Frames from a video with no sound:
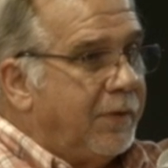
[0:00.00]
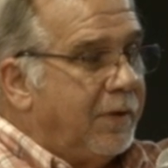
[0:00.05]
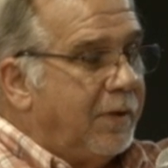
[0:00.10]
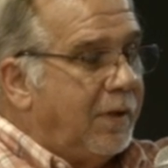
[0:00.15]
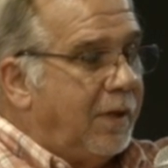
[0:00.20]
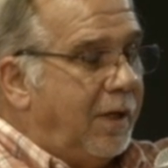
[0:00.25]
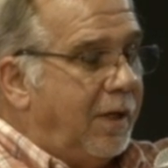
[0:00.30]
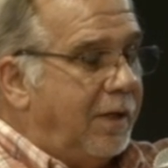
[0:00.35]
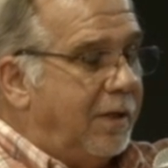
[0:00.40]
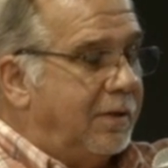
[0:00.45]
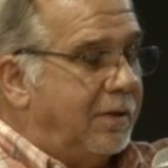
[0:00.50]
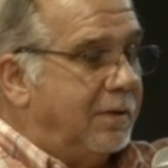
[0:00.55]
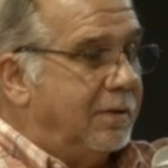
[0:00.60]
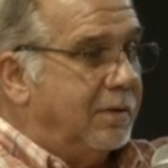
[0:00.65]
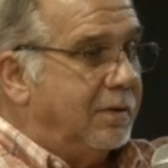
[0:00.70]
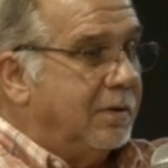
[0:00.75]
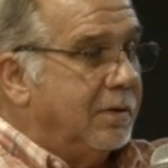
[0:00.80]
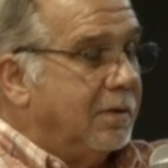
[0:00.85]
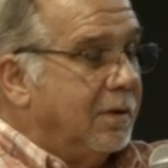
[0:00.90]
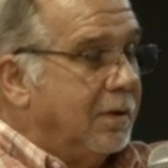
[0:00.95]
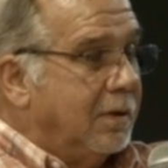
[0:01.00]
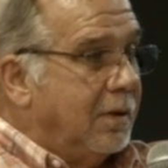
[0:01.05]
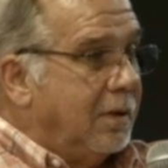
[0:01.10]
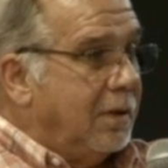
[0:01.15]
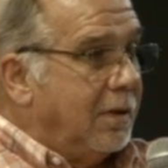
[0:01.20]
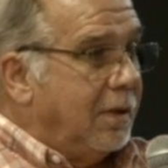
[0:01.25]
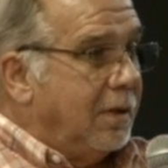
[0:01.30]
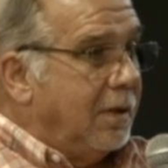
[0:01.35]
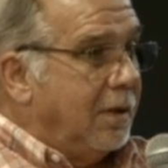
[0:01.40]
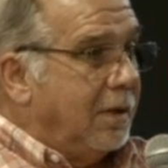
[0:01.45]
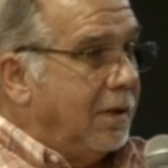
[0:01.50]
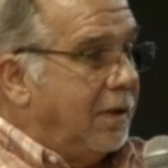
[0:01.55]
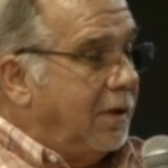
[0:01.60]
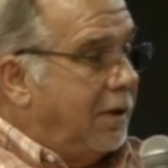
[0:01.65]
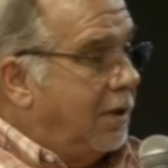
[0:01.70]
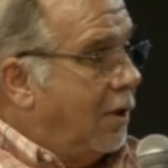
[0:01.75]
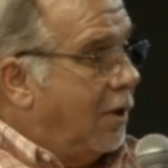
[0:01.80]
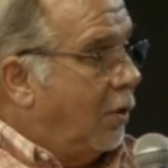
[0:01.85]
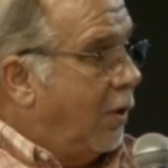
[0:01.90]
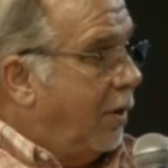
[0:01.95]
And you
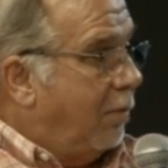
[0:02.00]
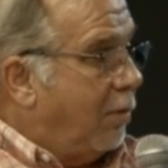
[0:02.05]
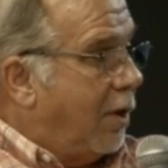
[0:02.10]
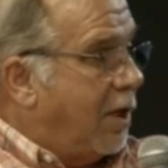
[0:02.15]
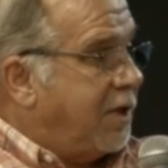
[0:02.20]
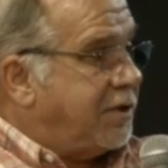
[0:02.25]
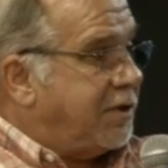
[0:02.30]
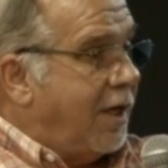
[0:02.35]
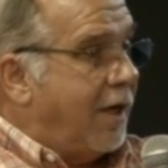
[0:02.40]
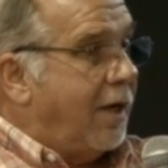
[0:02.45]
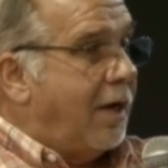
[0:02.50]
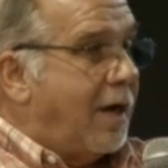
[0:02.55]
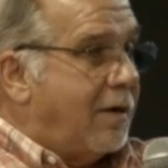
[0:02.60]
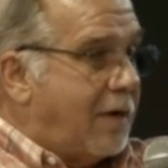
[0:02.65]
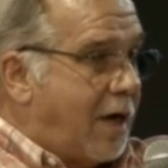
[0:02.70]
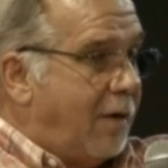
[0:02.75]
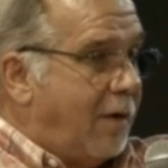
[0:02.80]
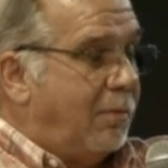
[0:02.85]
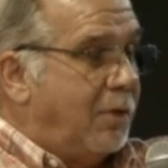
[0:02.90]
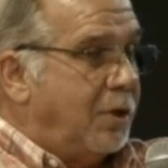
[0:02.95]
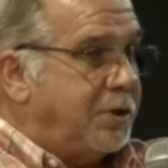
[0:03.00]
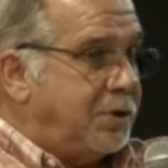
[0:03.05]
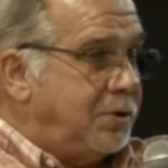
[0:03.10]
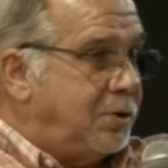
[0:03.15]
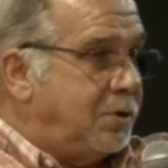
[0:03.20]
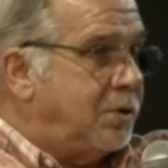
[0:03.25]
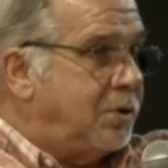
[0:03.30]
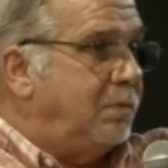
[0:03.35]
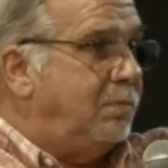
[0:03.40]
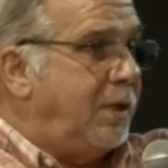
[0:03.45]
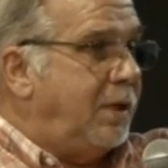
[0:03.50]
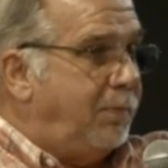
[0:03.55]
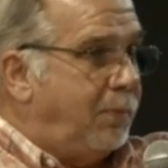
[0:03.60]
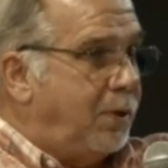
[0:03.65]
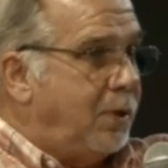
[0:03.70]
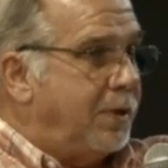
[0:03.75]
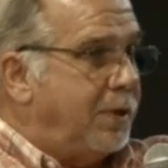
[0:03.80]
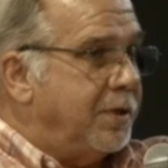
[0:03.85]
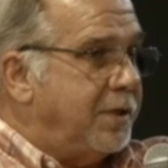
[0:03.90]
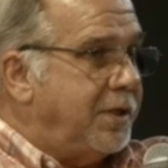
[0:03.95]
know, it breaks down how much you should be
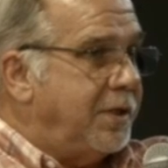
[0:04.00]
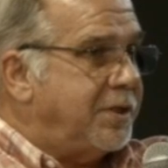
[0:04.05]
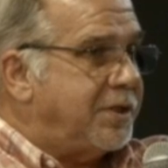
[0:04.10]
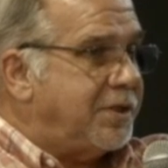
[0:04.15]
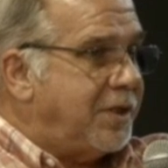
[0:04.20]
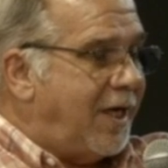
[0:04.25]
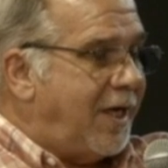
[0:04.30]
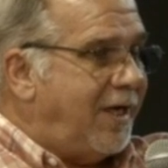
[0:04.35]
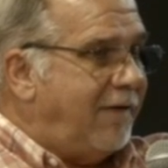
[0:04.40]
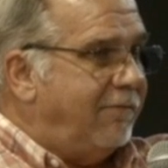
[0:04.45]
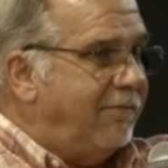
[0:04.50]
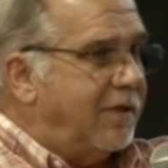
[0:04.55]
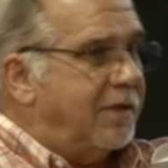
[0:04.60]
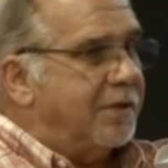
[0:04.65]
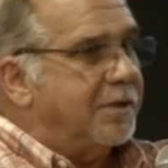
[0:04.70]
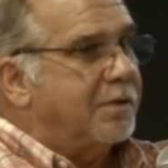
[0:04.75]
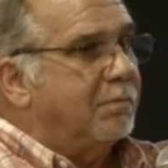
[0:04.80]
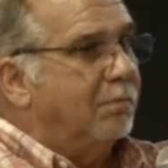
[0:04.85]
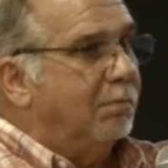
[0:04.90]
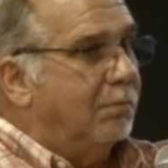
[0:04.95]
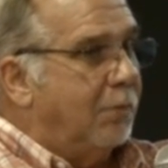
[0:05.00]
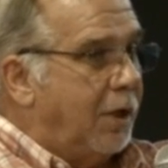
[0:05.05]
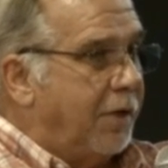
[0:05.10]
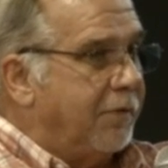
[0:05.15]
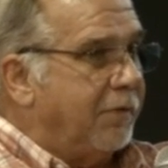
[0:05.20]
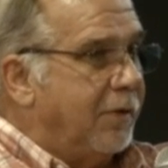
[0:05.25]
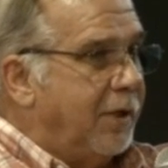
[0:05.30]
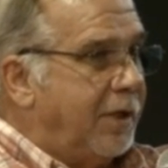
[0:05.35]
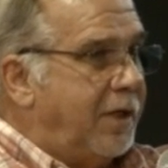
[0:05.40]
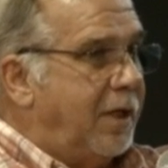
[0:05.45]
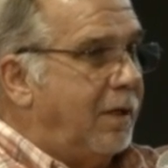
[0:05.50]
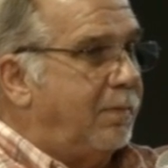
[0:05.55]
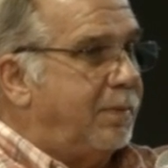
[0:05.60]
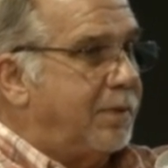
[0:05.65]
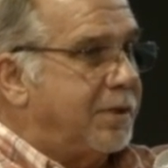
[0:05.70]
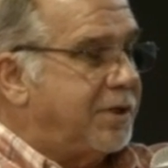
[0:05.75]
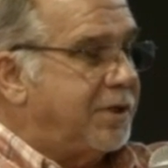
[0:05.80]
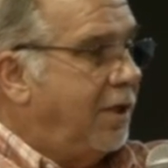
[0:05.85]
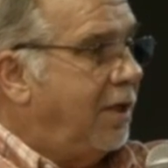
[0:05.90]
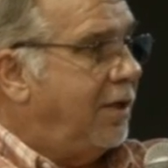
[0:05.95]
putting in savings monthly, a
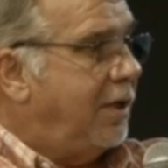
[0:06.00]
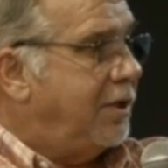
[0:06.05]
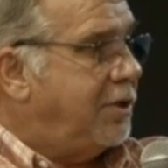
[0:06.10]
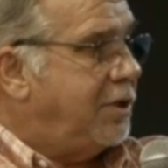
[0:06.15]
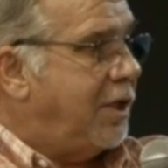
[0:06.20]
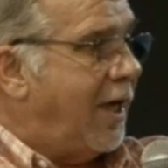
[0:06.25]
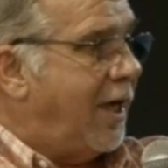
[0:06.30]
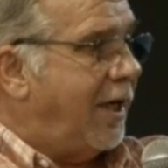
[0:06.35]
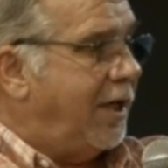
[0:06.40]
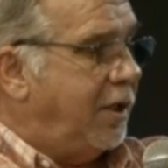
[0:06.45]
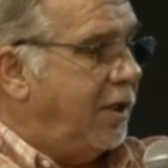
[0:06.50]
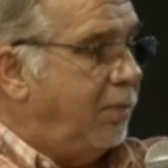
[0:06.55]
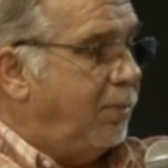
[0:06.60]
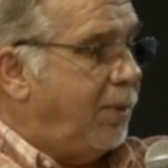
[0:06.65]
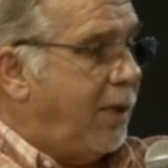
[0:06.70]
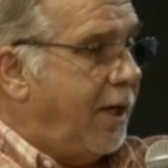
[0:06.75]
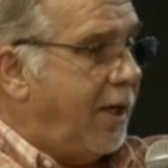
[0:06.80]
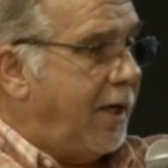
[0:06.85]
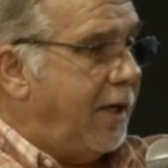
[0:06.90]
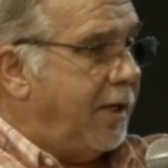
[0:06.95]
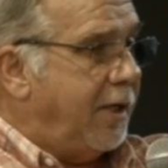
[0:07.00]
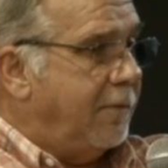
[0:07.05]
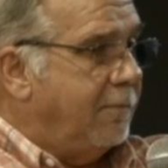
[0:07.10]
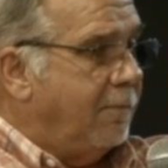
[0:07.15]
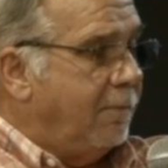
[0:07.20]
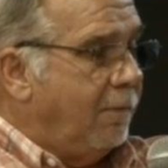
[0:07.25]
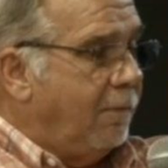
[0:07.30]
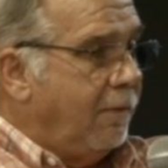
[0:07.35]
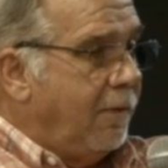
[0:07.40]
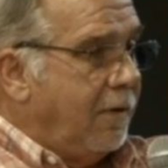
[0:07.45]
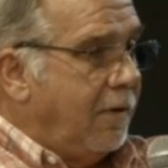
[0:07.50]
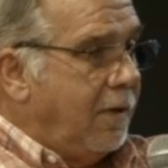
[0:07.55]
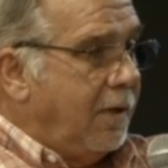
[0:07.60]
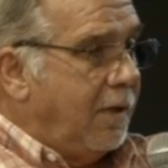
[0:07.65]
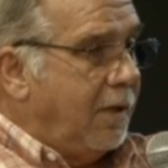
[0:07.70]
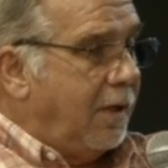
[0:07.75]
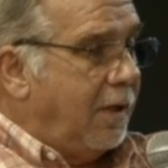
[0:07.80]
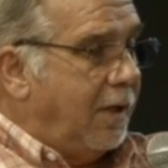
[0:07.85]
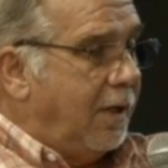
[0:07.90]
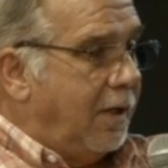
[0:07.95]
percentage out of your pay.
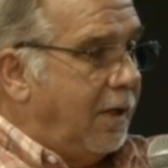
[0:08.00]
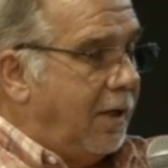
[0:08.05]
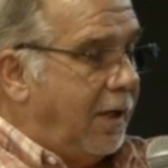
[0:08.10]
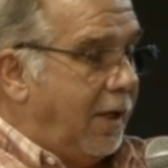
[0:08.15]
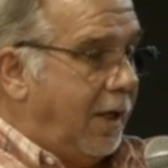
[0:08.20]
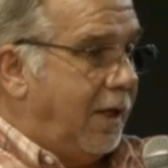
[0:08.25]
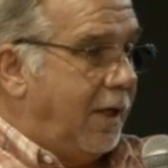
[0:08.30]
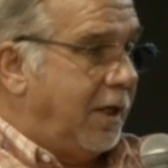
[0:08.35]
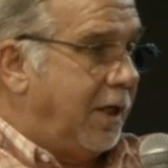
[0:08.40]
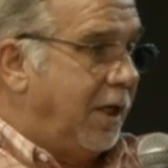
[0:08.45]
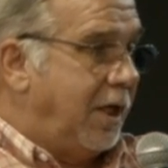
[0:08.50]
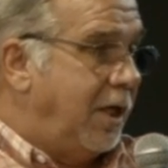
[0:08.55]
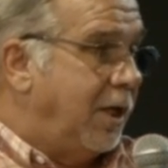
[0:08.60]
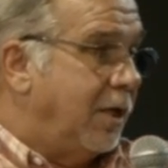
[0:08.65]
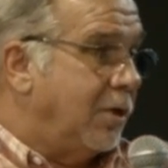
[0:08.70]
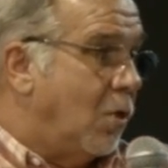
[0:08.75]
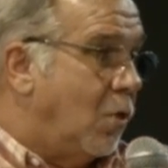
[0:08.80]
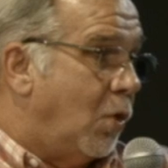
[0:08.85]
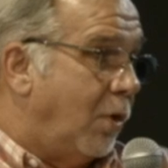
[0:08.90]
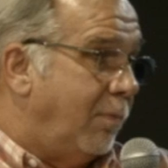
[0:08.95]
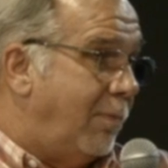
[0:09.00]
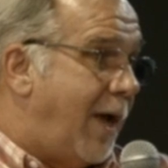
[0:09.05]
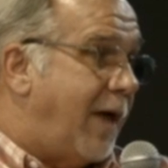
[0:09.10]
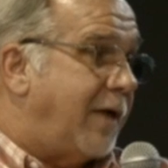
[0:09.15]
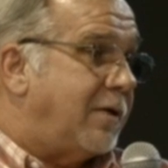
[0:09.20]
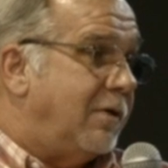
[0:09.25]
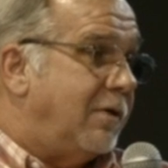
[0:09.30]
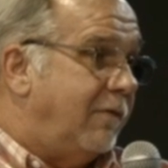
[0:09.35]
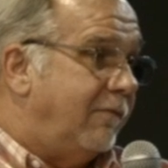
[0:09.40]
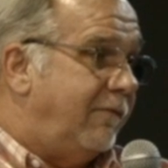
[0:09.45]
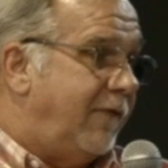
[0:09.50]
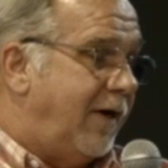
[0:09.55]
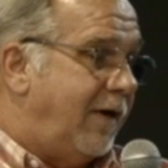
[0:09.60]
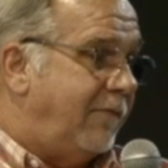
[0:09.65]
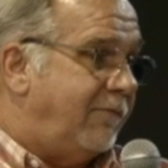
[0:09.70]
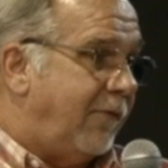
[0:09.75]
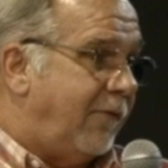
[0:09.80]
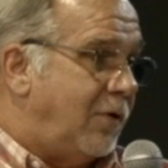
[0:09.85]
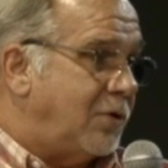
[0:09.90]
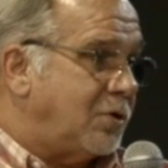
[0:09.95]
And again, going back to the very
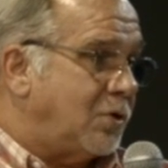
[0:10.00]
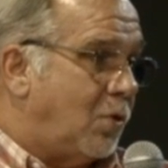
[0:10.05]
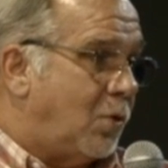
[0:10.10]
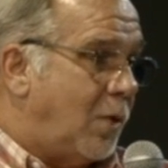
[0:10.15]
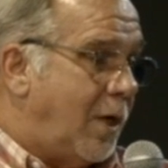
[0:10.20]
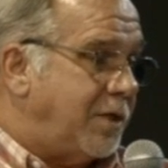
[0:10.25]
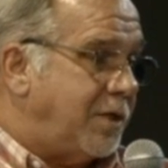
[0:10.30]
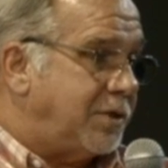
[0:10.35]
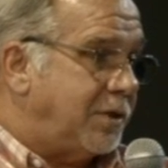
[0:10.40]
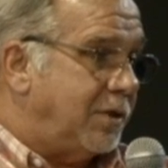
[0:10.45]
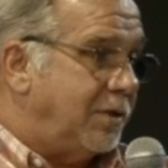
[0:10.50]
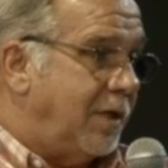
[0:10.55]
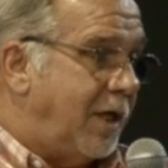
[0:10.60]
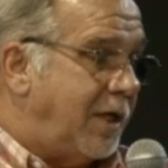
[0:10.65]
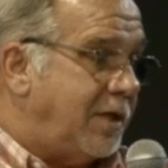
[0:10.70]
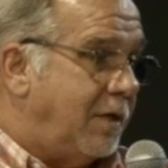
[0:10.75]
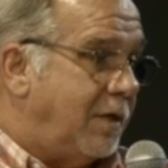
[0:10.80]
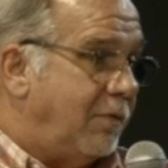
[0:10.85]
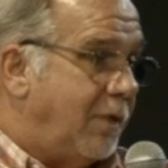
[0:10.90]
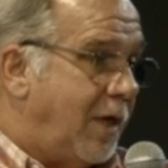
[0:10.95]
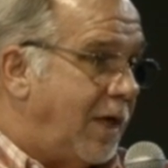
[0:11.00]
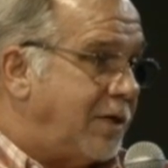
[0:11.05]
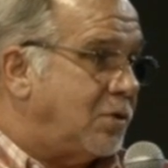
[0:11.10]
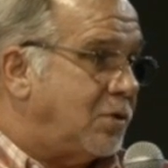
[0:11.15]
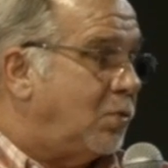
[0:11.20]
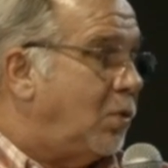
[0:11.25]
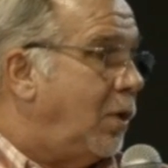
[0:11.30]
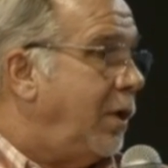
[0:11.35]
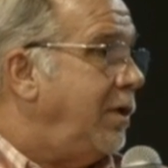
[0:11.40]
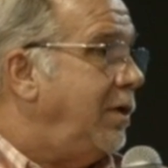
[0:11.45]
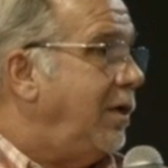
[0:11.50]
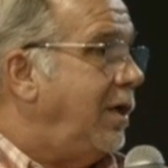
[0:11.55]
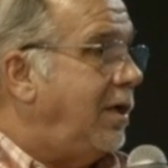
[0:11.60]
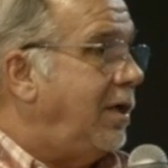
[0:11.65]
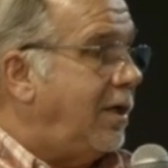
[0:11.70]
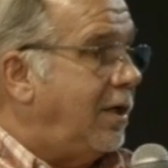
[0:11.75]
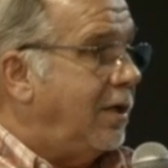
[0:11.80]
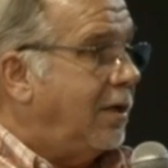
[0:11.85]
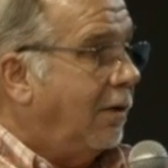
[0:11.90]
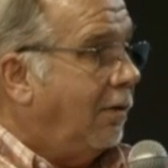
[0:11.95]
first question, that's where you get
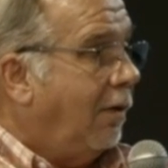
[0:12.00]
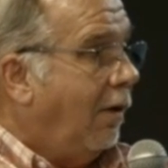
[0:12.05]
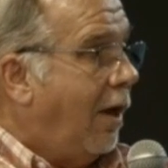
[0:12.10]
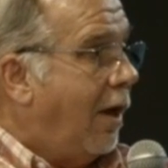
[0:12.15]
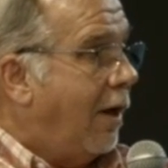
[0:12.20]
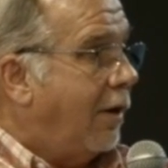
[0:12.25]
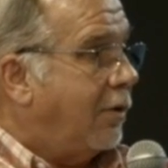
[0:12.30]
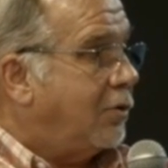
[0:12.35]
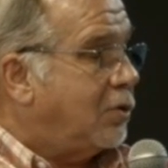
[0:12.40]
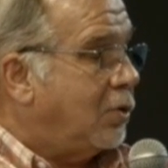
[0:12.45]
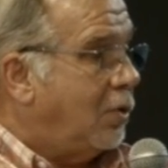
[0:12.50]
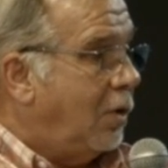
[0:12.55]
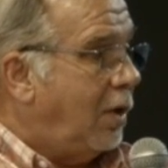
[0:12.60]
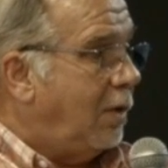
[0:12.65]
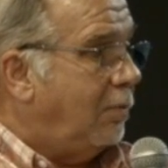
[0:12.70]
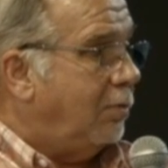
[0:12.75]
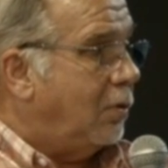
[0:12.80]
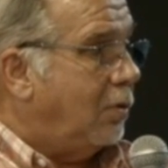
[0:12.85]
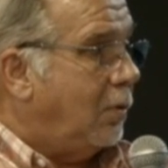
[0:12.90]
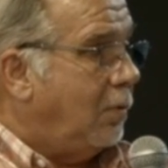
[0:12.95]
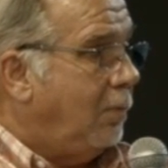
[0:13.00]
in a lot of trouble.